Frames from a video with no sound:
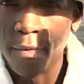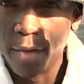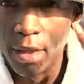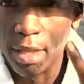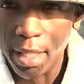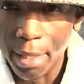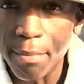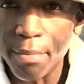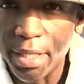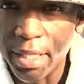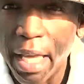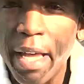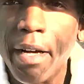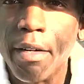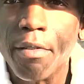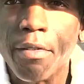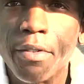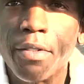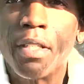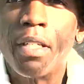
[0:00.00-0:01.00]

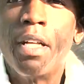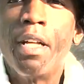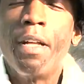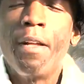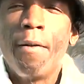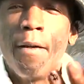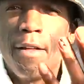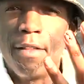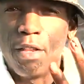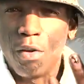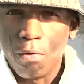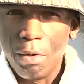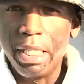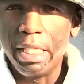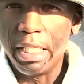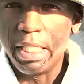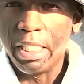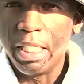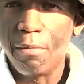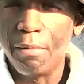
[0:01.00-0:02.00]
Themselves. And the
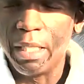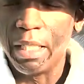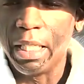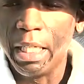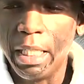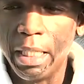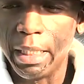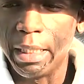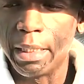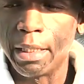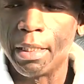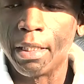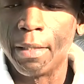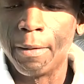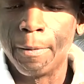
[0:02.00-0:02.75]
reason is because